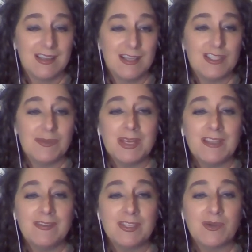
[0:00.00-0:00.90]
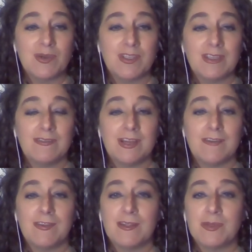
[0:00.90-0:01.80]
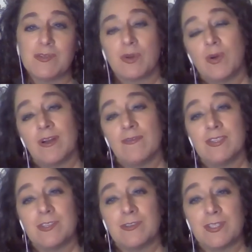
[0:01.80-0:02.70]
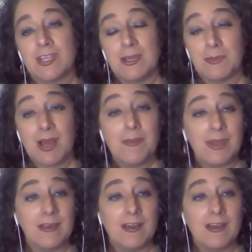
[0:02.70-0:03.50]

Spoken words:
So many of these quality of life elements require visitors to keep coming,